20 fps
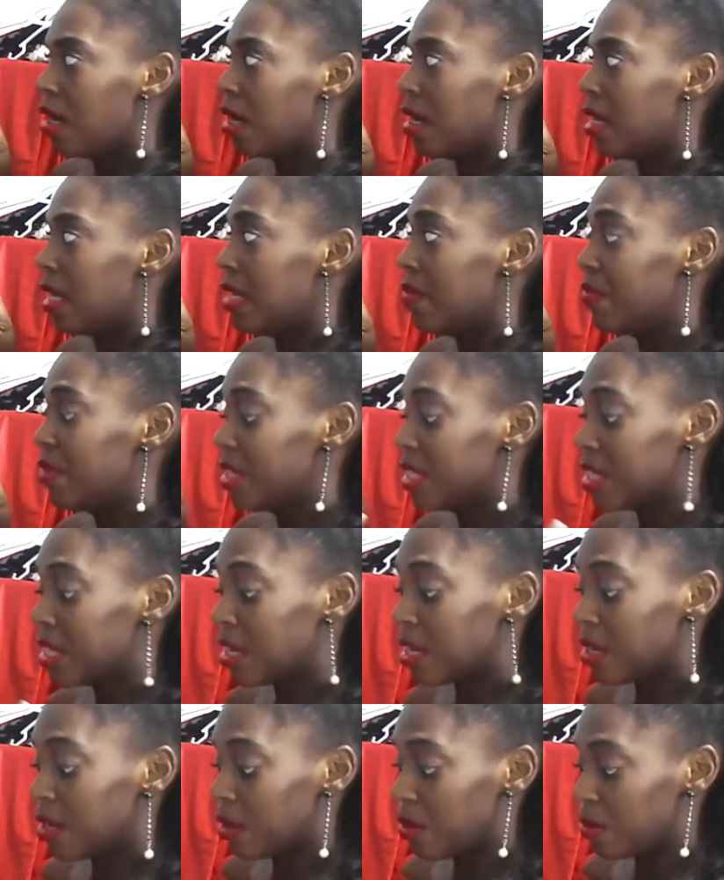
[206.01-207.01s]
even
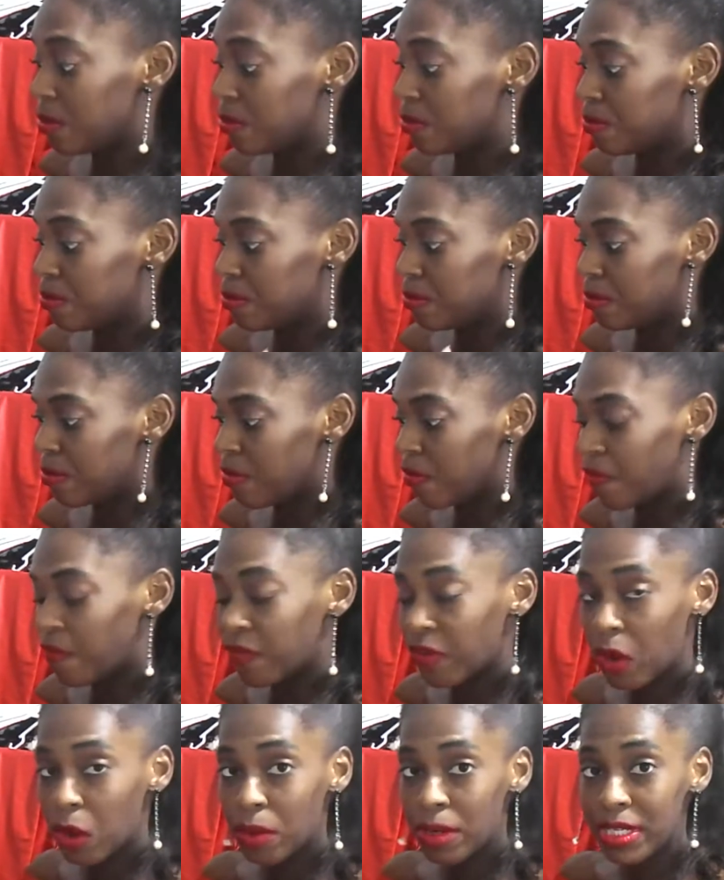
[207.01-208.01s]
the
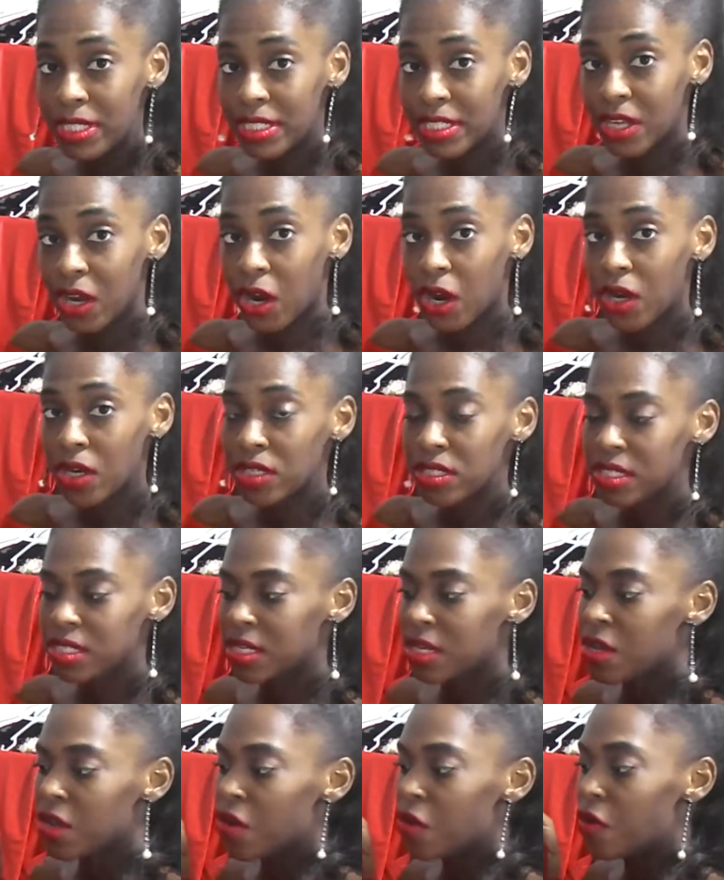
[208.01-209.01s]
flowy skirts,
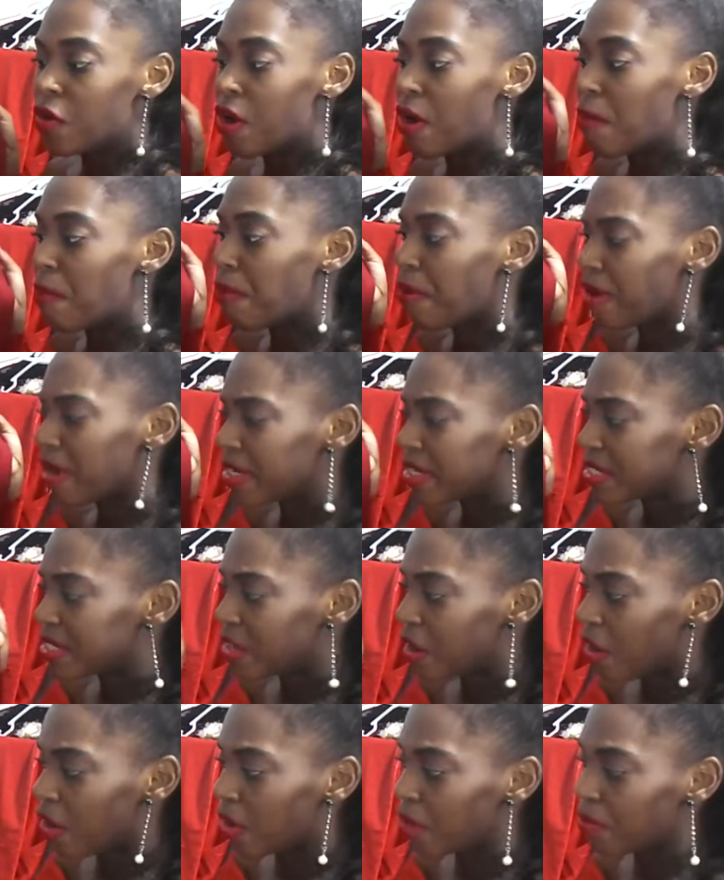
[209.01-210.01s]
or a print
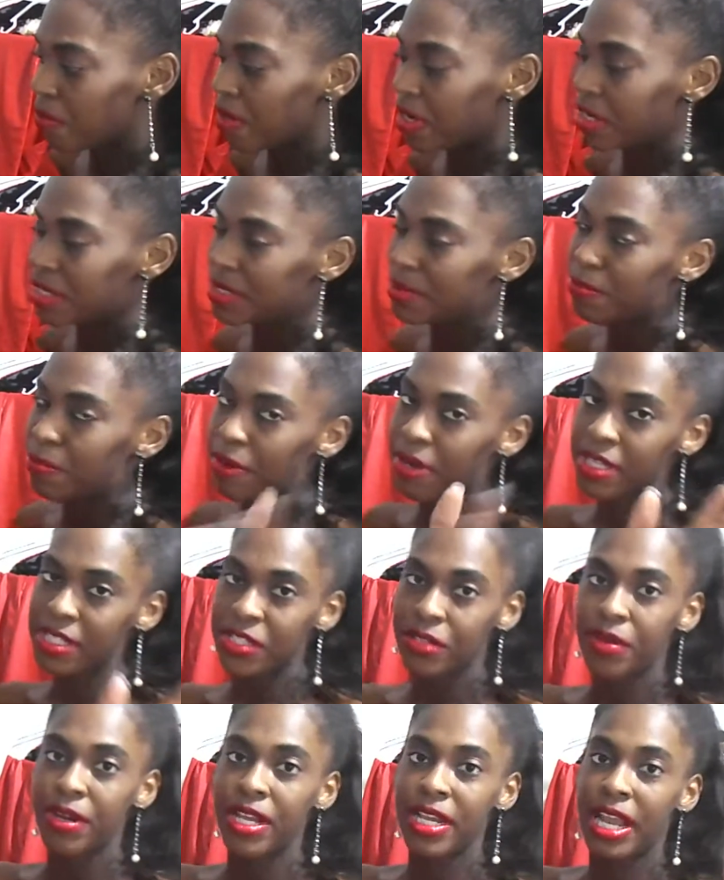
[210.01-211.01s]
skirt, because prints
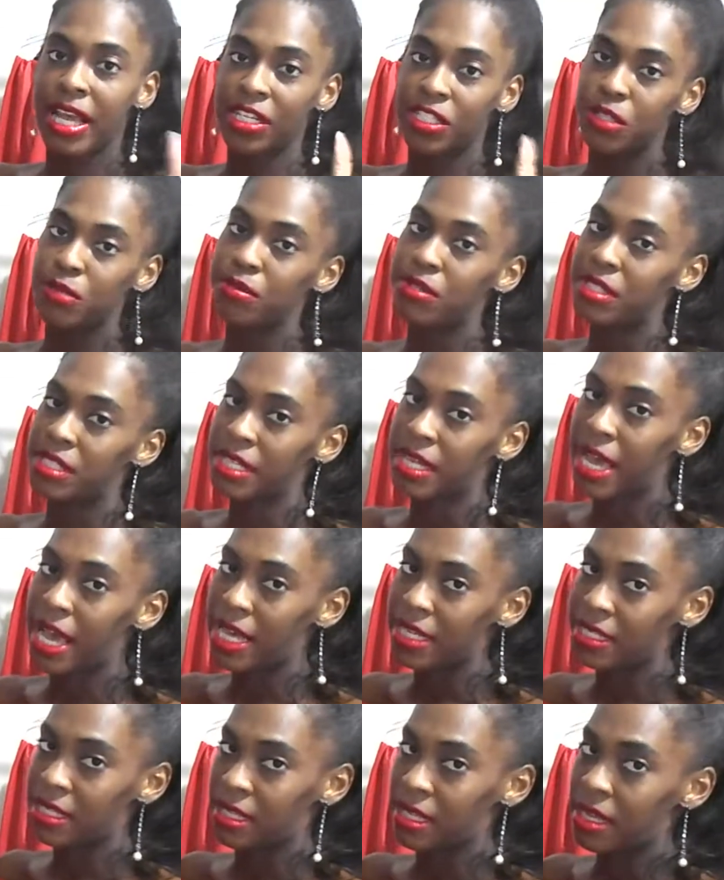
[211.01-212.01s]
are in, as you will see
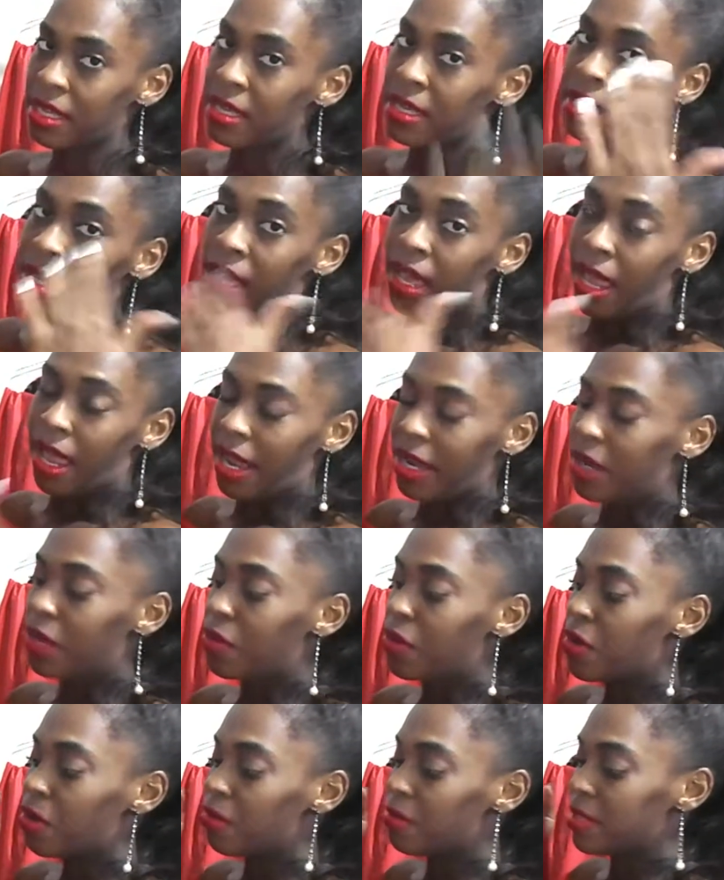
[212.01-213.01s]
as I go
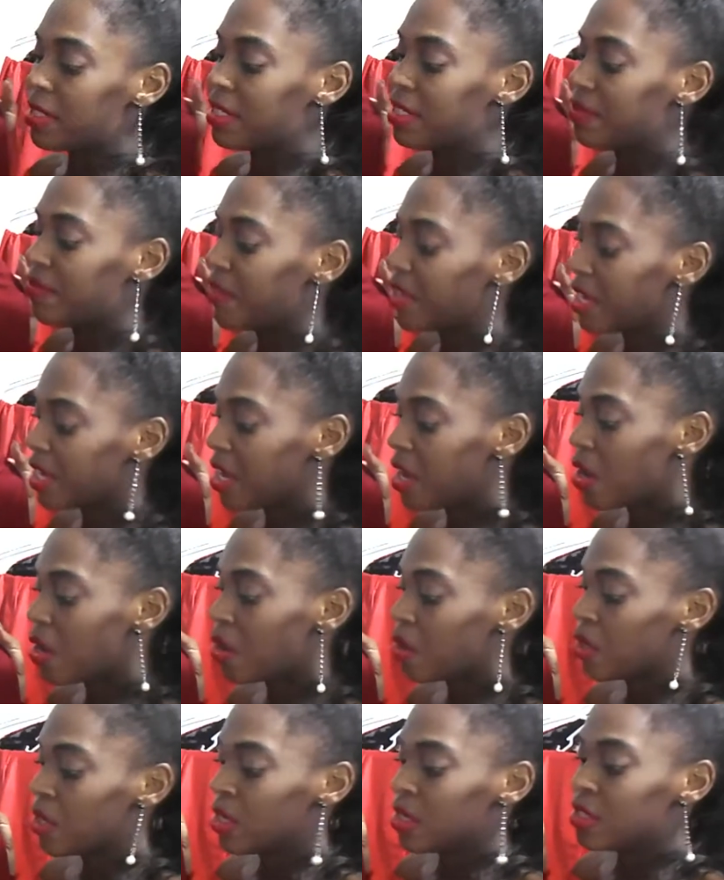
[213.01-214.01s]
on with this video.
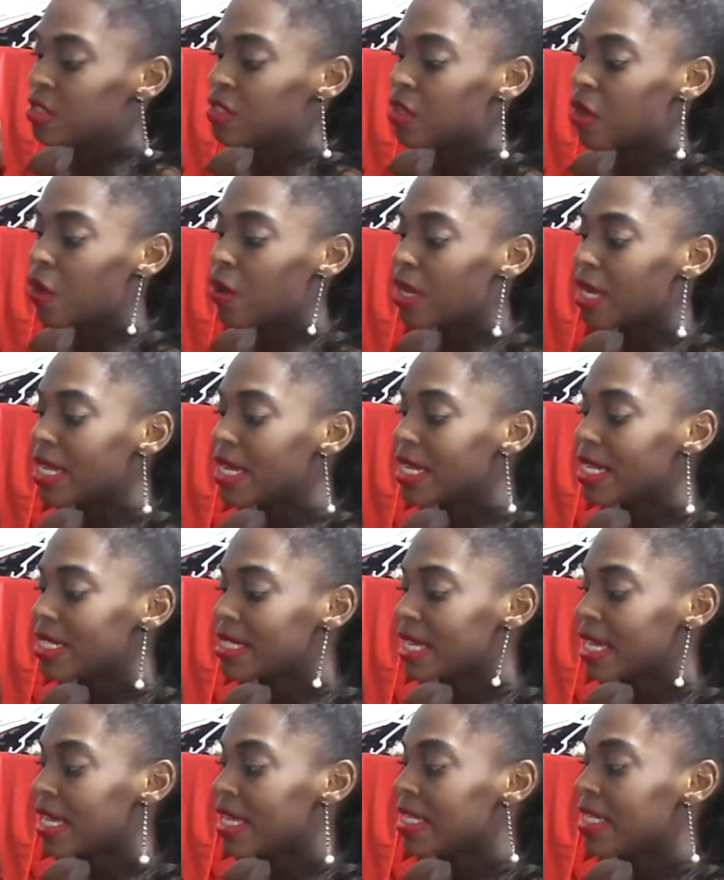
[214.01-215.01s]
So
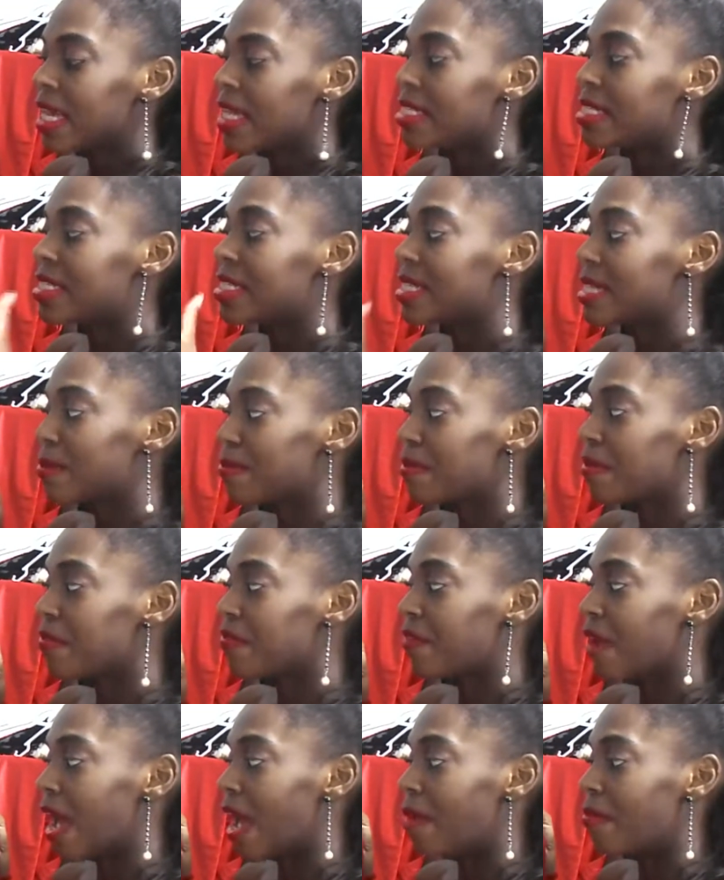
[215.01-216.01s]
anything that's
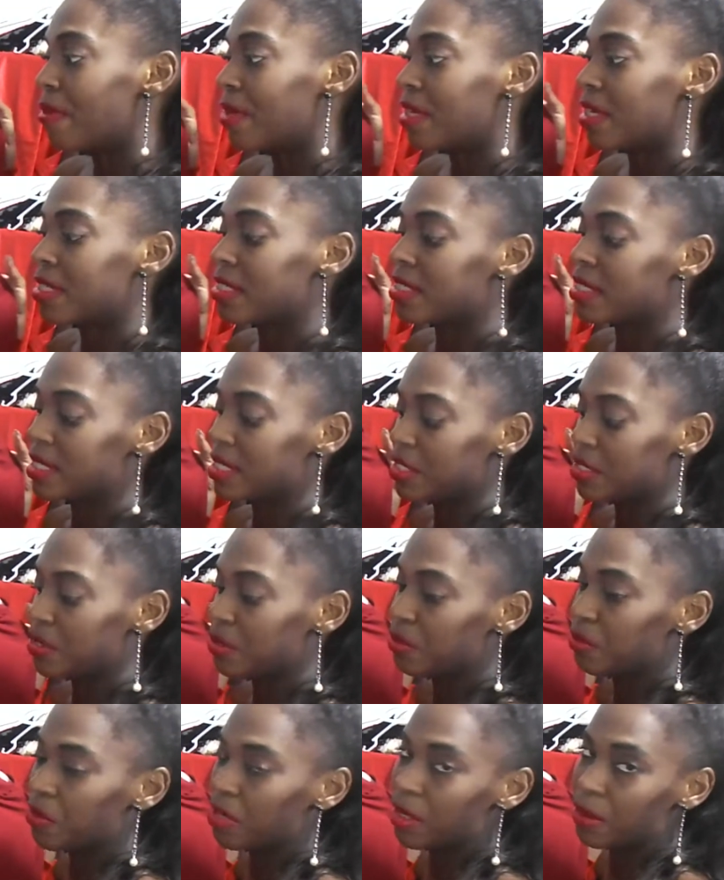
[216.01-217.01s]
simplified, because you
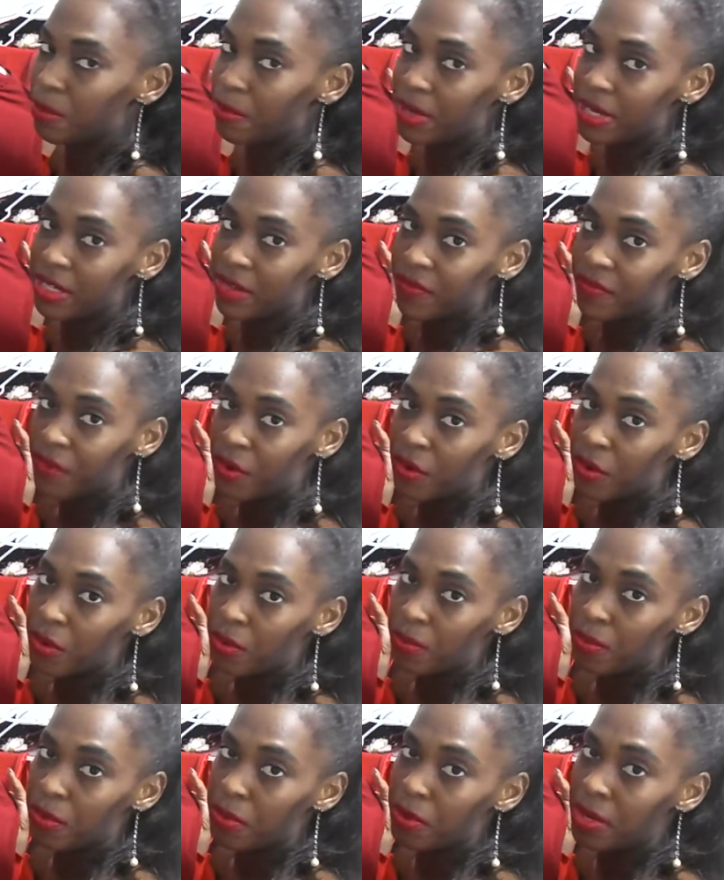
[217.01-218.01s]
want to bring the focal
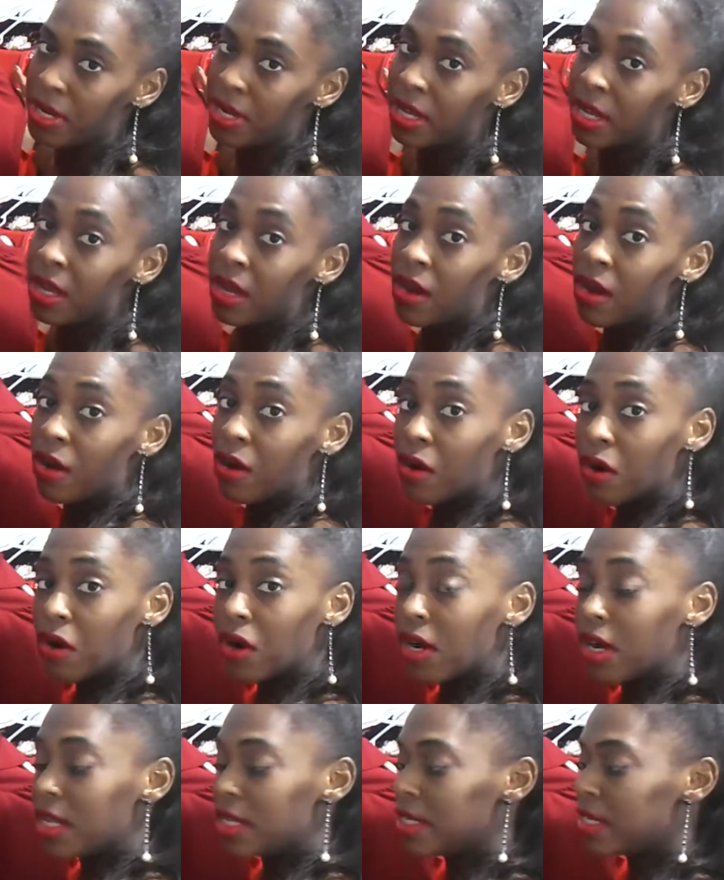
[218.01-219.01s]
point
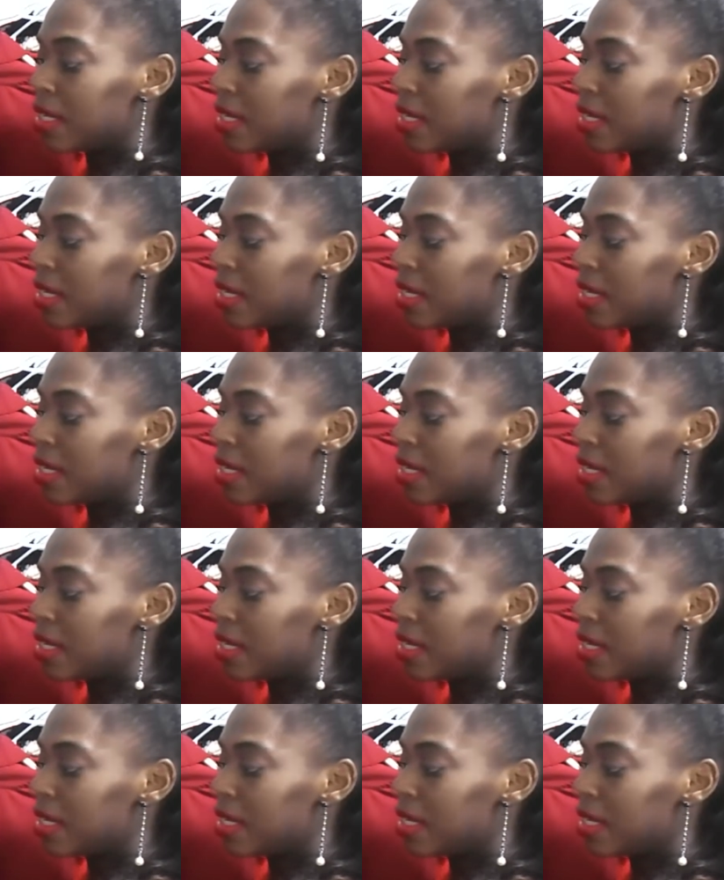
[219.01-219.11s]
on